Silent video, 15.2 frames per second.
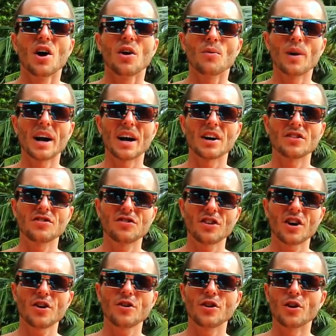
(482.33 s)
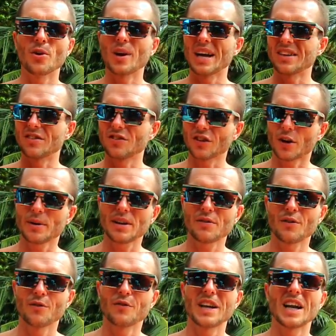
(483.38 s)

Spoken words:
where I show you in so many different